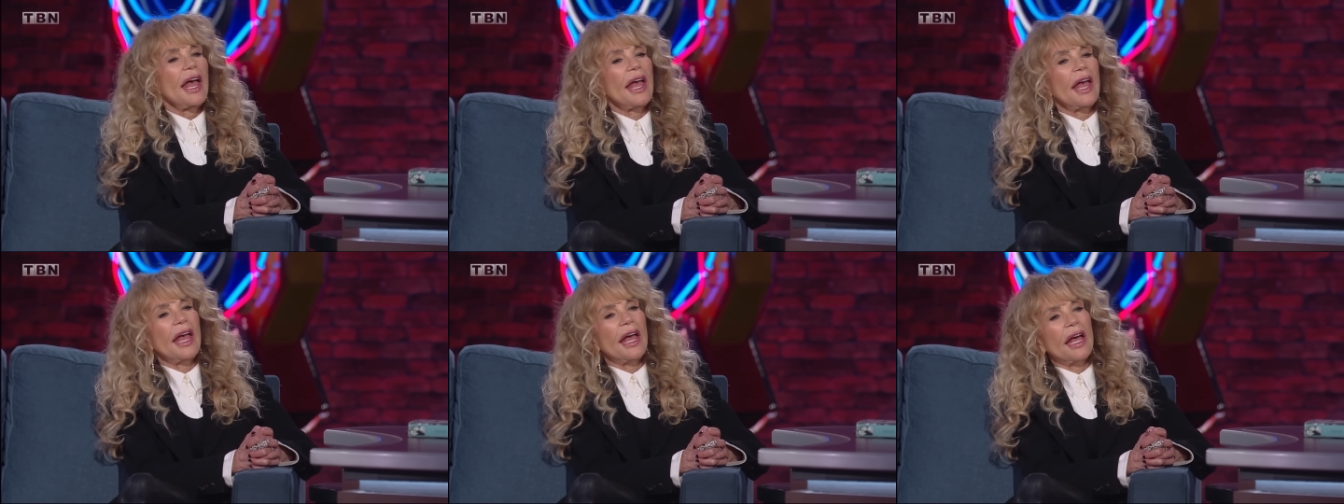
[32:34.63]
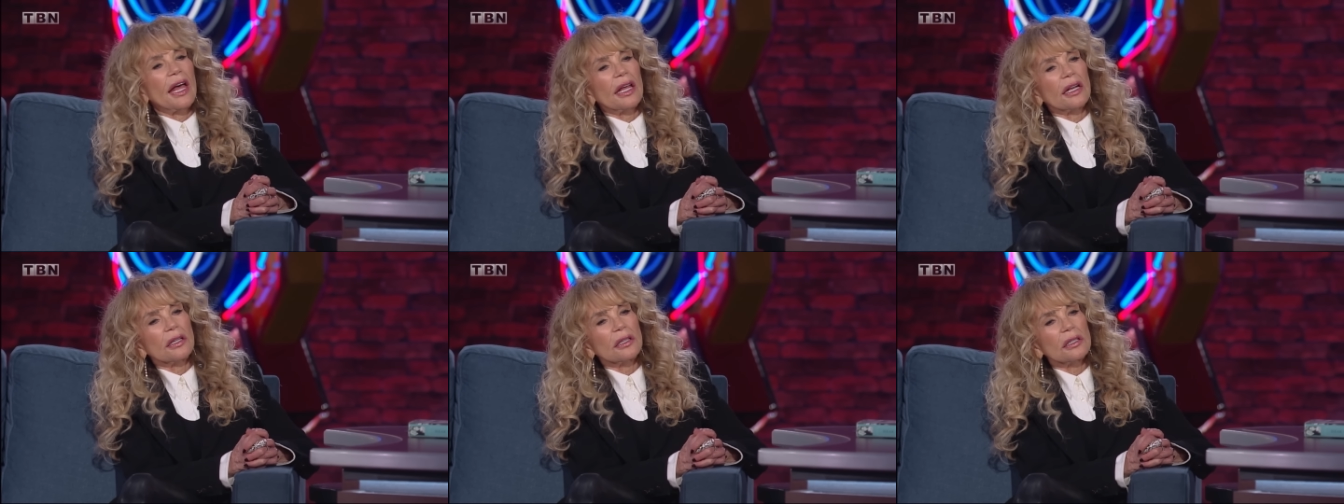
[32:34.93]

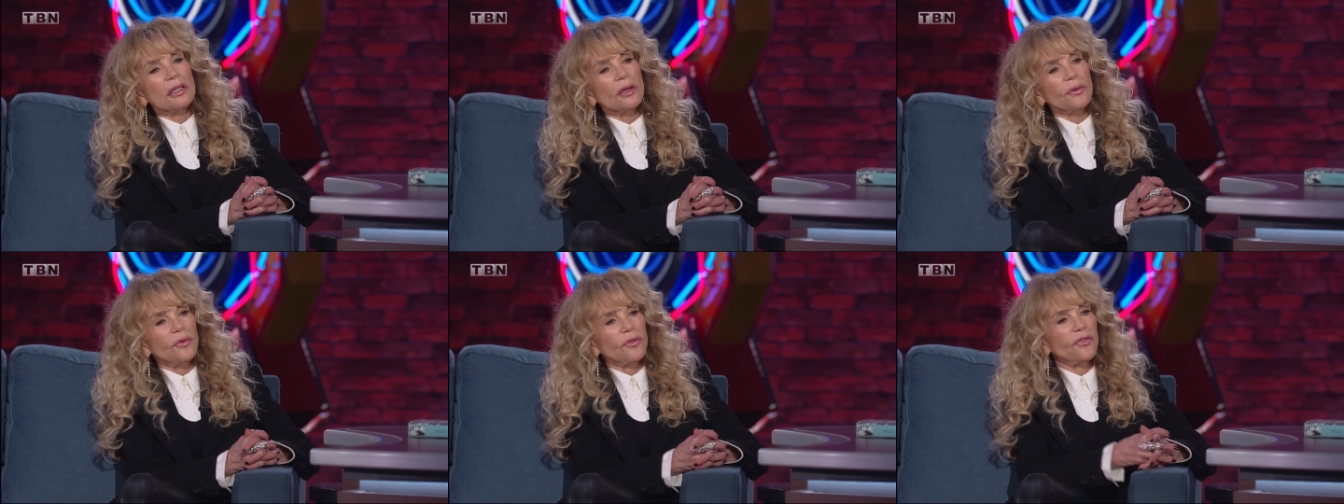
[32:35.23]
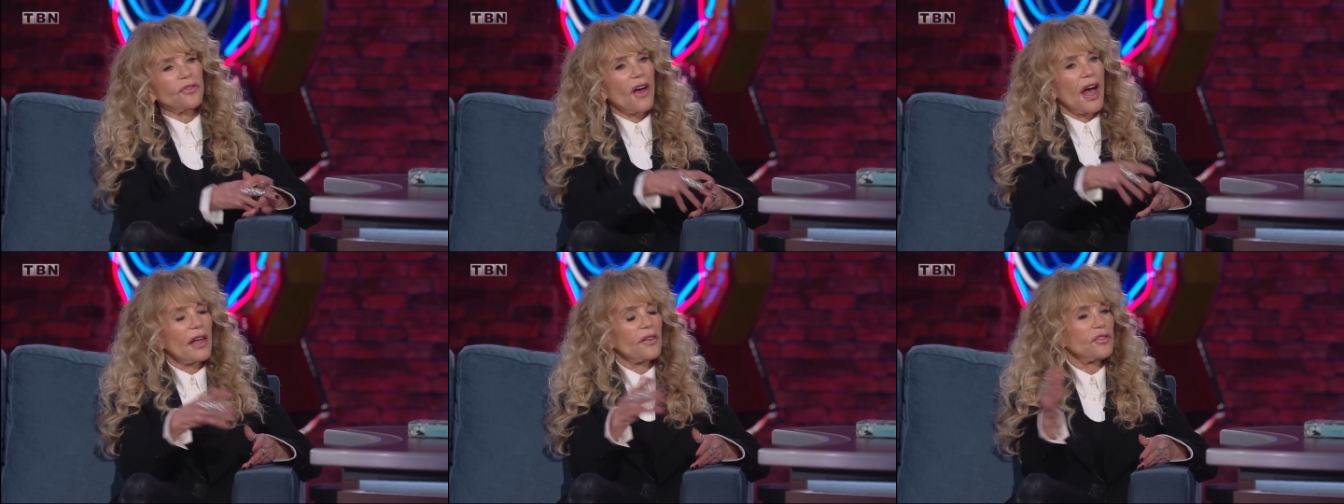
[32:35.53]
and
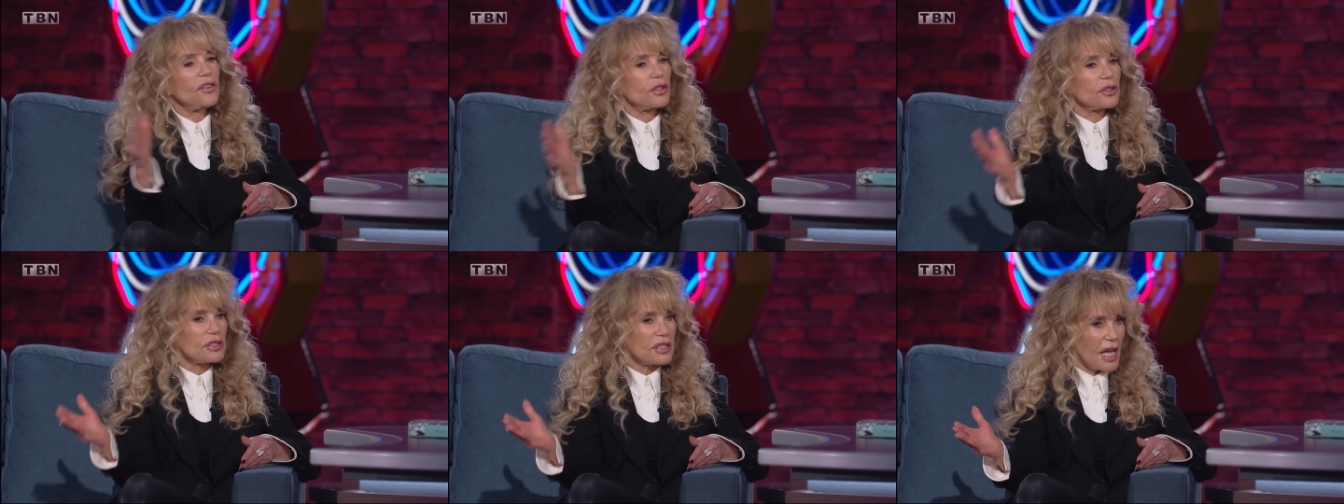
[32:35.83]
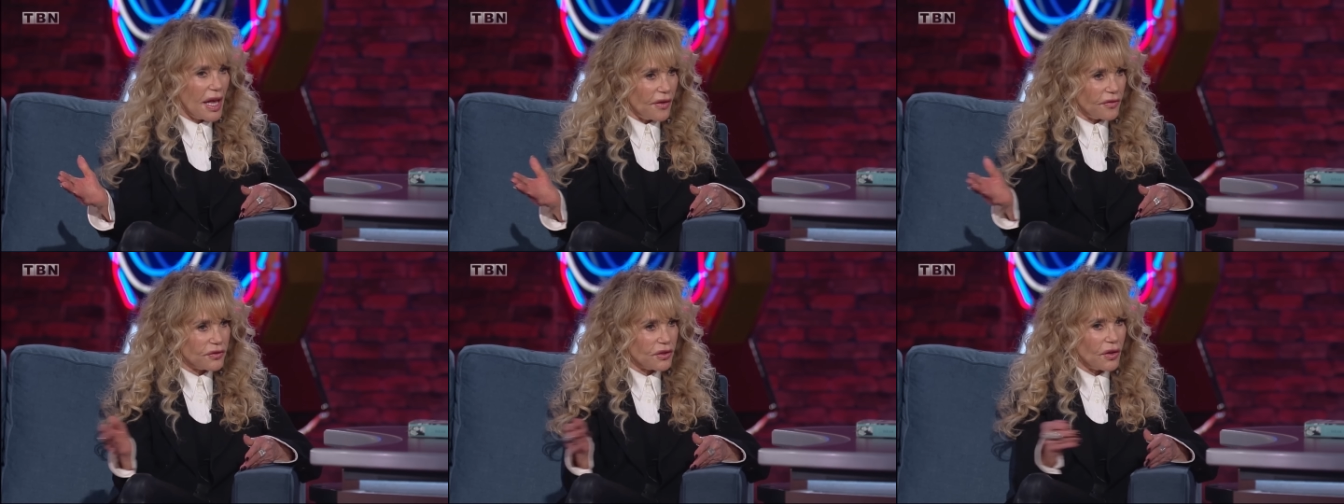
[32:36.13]
5 years
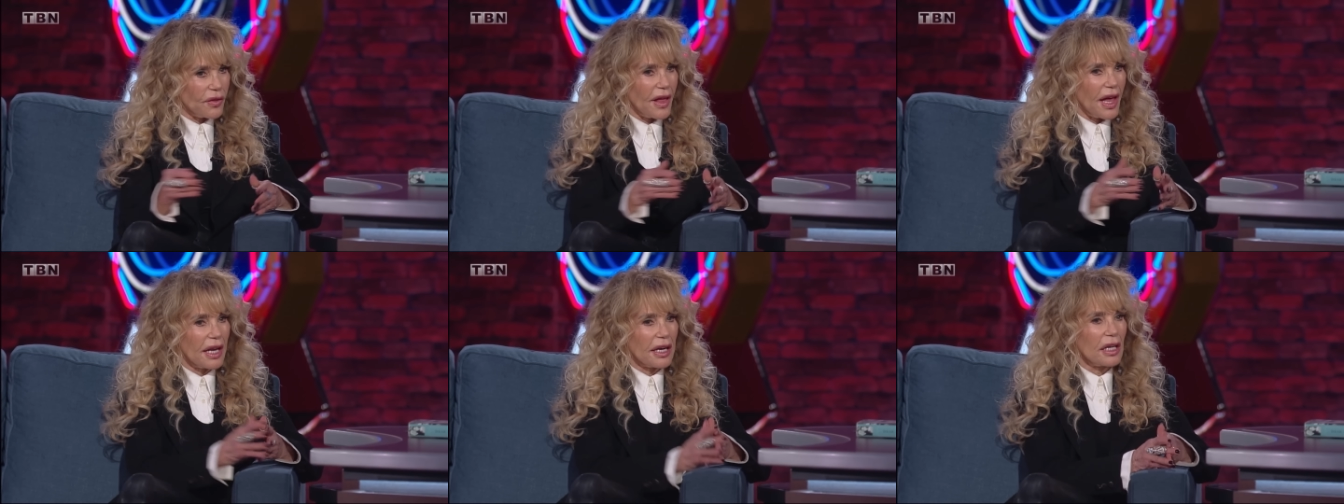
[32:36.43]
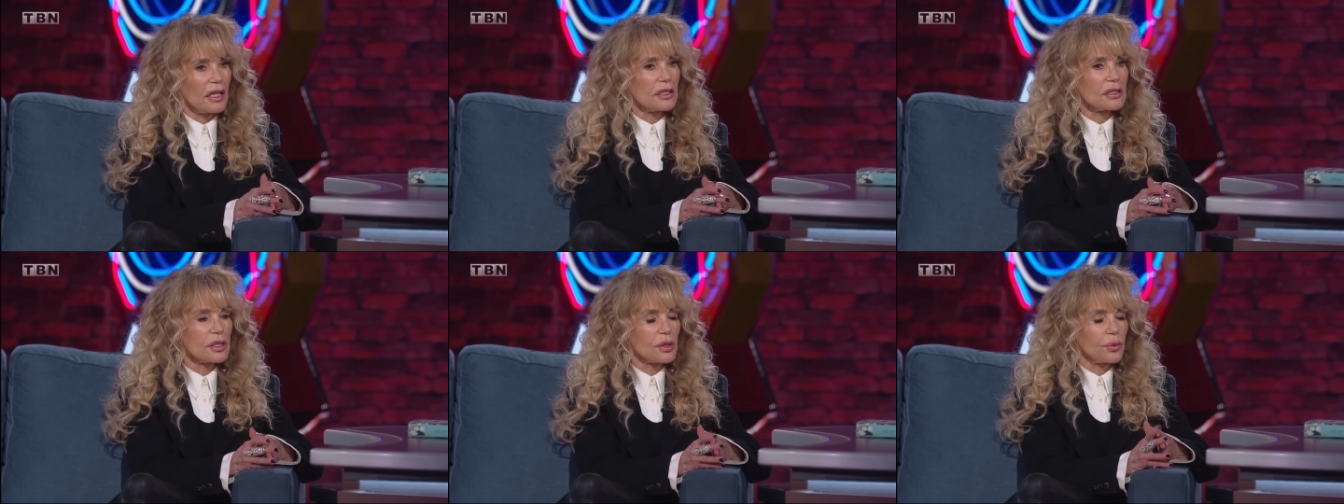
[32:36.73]
after that
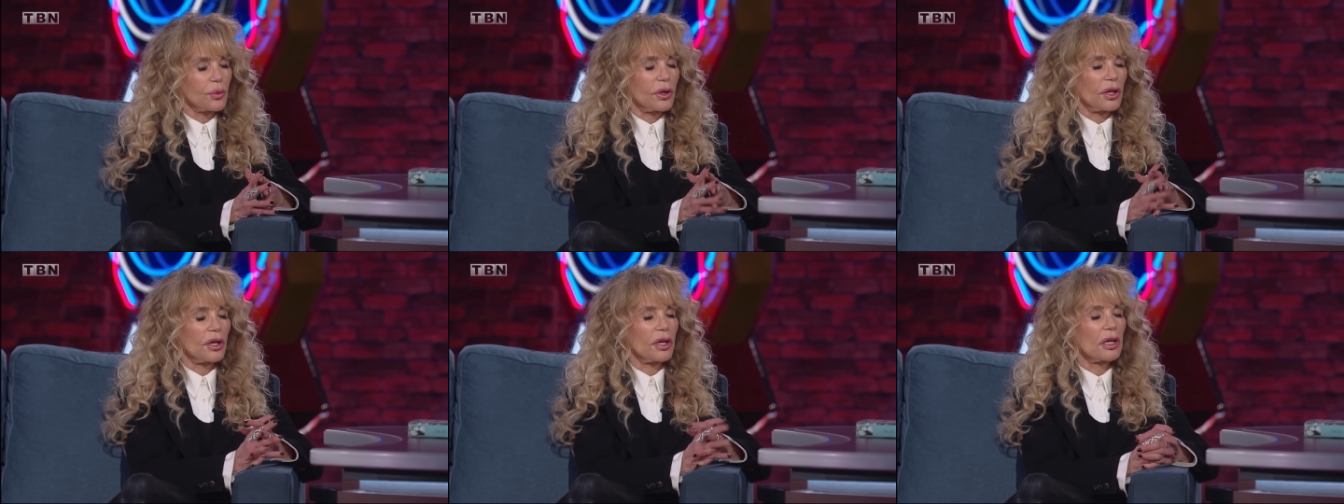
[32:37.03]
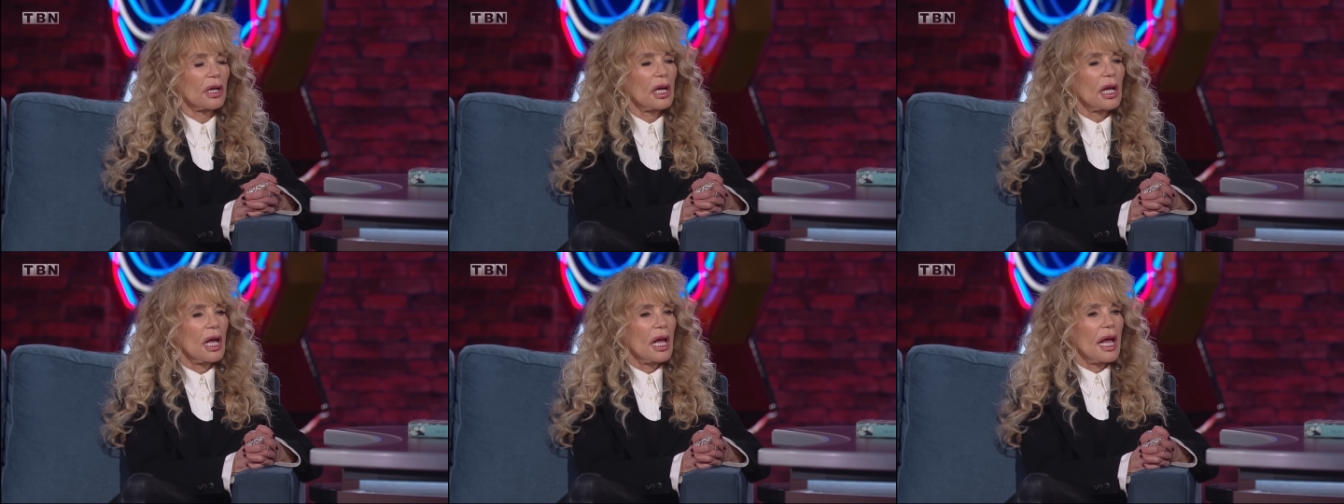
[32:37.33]
elsewhere.